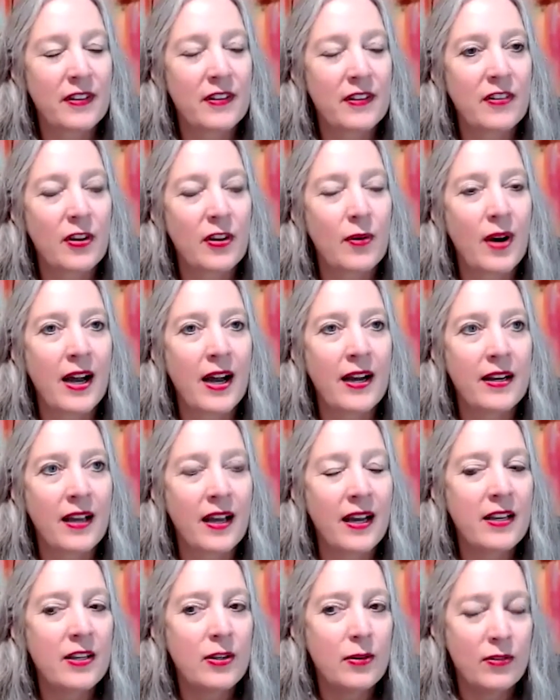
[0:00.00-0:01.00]
And so
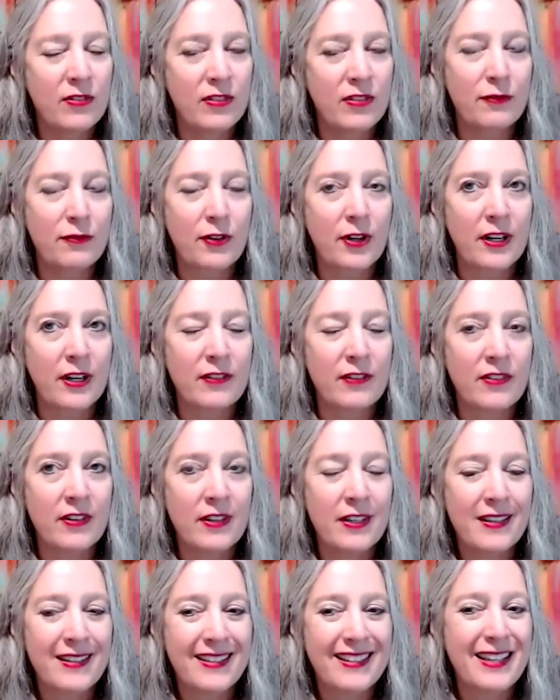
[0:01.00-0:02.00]
I use the phrase
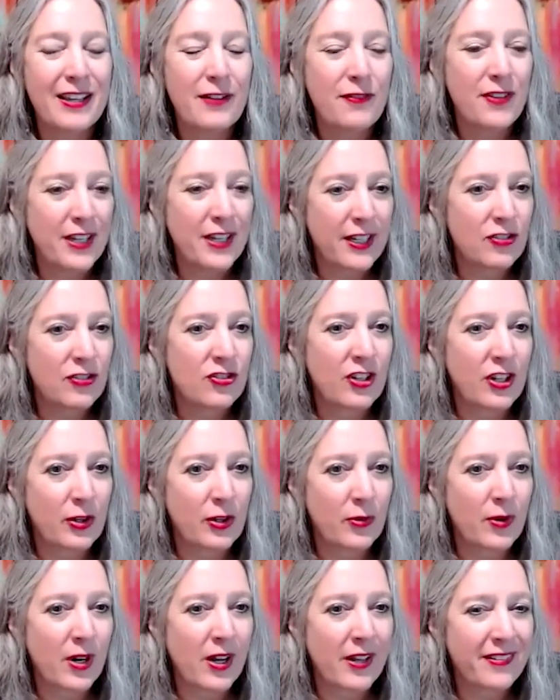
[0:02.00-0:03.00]
giving and
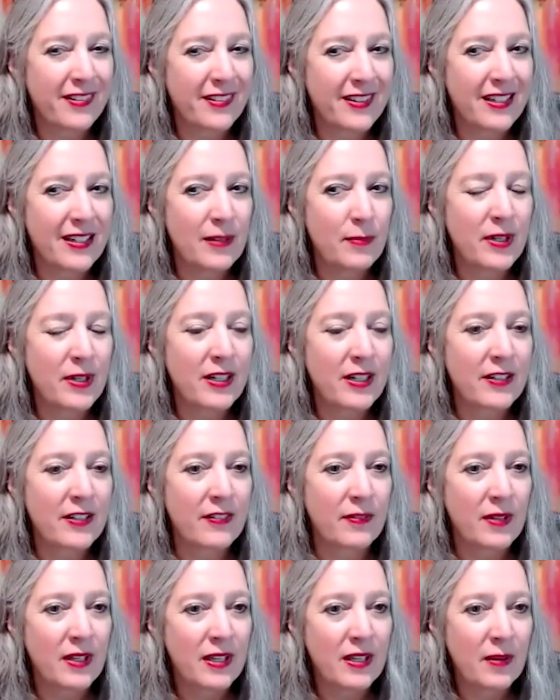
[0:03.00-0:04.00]
generosity because